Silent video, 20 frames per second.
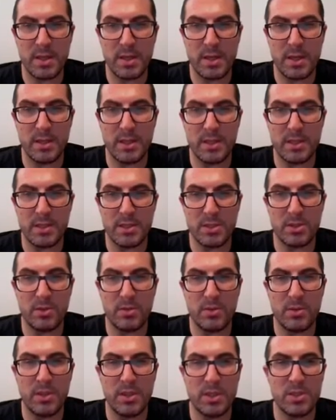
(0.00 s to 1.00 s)
and this
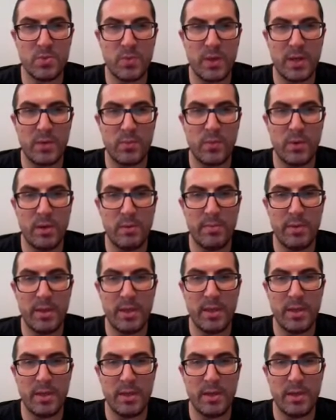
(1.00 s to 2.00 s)
so this one will
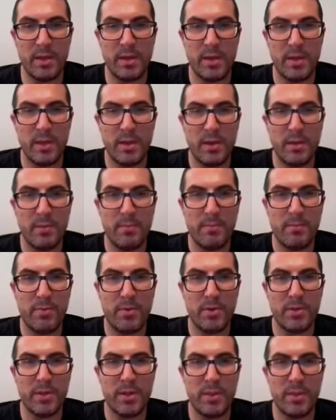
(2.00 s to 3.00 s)
be
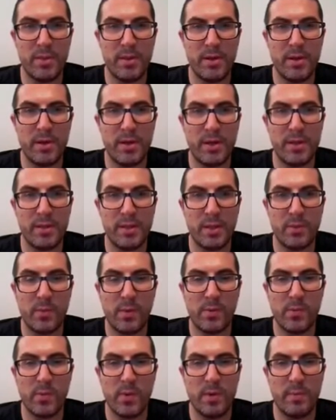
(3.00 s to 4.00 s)
pointing there and that
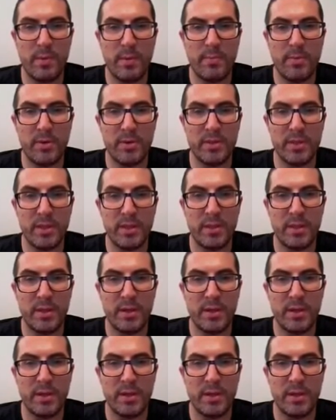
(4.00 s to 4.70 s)
one will be pointing